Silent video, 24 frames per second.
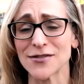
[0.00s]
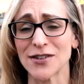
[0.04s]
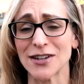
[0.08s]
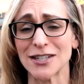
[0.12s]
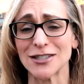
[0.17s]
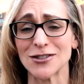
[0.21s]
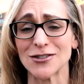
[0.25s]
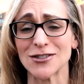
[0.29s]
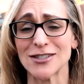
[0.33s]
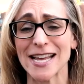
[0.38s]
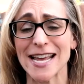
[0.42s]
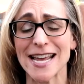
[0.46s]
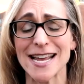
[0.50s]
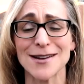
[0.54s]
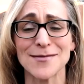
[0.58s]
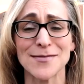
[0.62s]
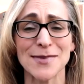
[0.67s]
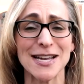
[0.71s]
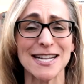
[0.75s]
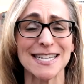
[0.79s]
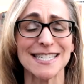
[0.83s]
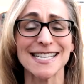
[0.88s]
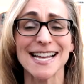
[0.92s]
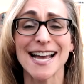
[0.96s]
of
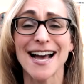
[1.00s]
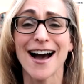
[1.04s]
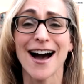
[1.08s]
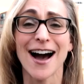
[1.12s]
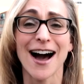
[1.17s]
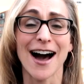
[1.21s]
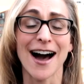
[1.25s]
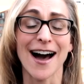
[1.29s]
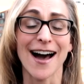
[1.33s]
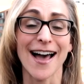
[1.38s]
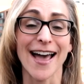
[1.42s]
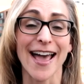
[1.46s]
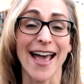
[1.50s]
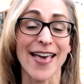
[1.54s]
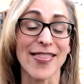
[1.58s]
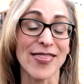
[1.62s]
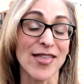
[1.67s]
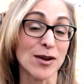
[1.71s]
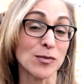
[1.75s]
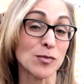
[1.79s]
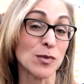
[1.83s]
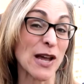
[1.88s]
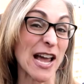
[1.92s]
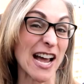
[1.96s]
entertainment. And
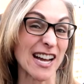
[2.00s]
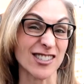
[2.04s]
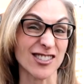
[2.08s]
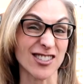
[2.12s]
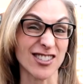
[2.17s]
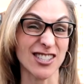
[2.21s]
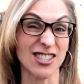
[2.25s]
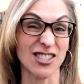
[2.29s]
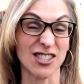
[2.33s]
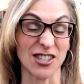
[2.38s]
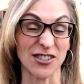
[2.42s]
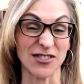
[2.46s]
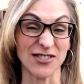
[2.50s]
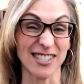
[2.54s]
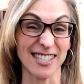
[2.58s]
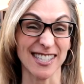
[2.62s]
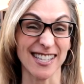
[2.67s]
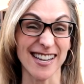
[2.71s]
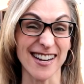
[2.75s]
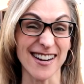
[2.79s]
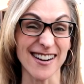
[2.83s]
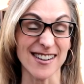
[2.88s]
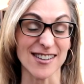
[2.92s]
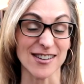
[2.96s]
then we actually
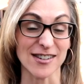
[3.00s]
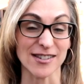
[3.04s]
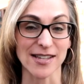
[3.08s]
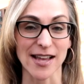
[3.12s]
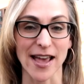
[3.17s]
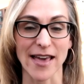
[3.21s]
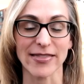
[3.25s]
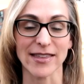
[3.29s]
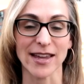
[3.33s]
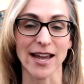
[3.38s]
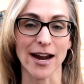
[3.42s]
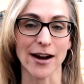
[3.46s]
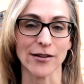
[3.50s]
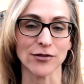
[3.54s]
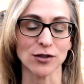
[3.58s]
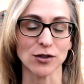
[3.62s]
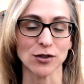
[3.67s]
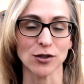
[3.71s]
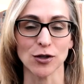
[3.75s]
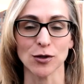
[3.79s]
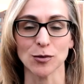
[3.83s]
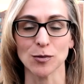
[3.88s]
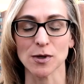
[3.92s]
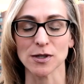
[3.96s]
shifted gears, and the
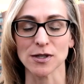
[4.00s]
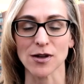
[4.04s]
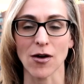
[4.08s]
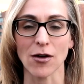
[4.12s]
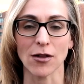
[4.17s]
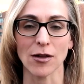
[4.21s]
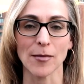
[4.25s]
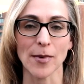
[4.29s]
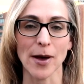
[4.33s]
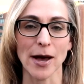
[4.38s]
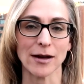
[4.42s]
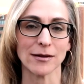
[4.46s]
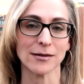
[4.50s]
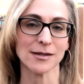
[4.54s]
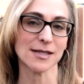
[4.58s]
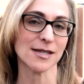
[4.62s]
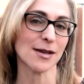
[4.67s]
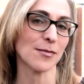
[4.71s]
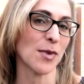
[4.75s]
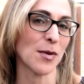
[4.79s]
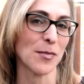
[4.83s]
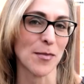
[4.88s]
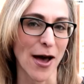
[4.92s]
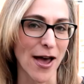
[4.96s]
afternoon was all about
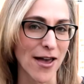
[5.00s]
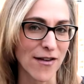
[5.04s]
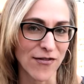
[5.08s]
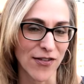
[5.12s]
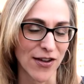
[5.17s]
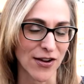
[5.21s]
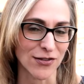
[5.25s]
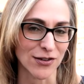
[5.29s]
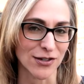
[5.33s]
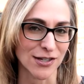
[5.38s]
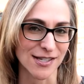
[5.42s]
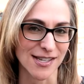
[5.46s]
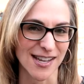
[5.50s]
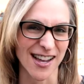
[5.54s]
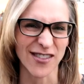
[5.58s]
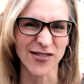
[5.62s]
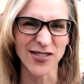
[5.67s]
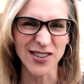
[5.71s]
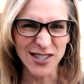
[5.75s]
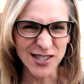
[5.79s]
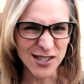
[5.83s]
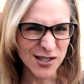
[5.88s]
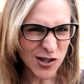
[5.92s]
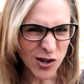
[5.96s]
some of my favorite stuff.
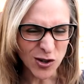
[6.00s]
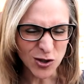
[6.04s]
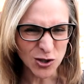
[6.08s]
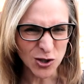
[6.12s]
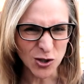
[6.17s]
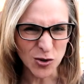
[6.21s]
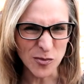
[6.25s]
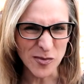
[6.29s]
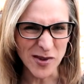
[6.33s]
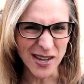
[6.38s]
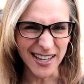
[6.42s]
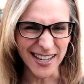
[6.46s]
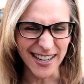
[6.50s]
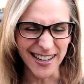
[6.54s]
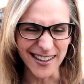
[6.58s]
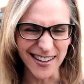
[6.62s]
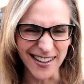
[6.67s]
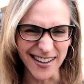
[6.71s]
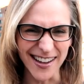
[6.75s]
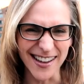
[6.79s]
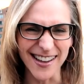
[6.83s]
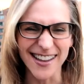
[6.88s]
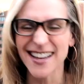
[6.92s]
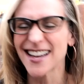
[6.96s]
Social
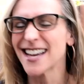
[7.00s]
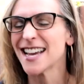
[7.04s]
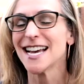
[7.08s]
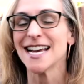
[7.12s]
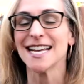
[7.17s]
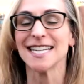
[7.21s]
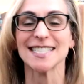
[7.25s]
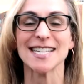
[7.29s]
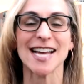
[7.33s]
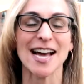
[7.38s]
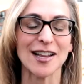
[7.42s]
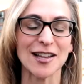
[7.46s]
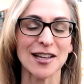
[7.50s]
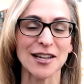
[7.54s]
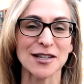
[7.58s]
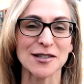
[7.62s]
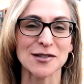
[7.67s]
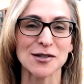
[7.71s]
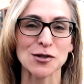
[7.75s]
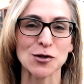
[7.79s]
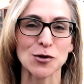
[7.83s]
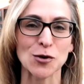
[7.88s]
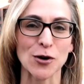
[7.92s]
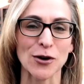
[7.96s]
media, telling
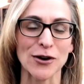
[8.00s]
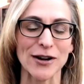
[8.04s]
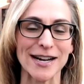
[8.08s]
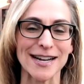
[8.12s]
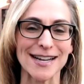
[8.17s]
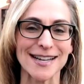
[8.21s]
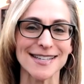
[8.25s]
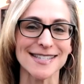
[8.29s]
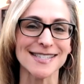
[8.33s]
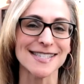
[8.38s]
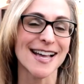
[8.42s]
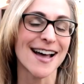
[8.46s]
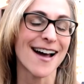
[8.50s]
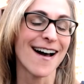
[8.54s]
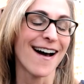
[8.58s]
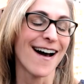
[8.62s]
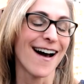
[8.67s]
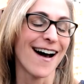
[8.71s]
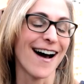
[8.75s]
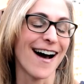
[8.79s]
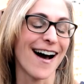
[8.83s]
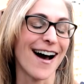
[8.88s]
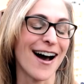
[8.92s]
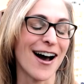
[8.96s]
stories.
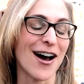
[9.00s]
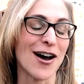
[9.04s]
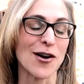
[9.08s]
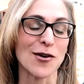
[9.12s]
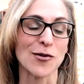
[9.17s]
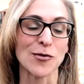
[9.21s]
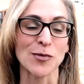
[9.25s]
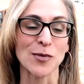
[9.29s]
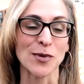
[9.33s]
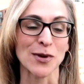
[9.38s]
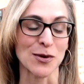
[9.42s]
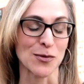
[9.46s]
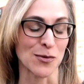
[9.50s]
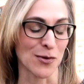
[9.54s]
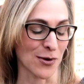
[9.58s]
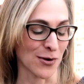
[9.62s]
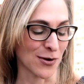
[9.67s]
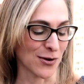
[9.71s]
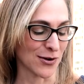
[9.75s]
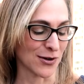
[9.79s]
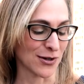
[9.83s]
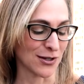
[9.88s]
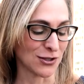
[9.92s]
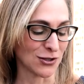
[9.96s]
We
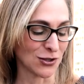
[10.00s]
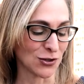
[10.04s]
were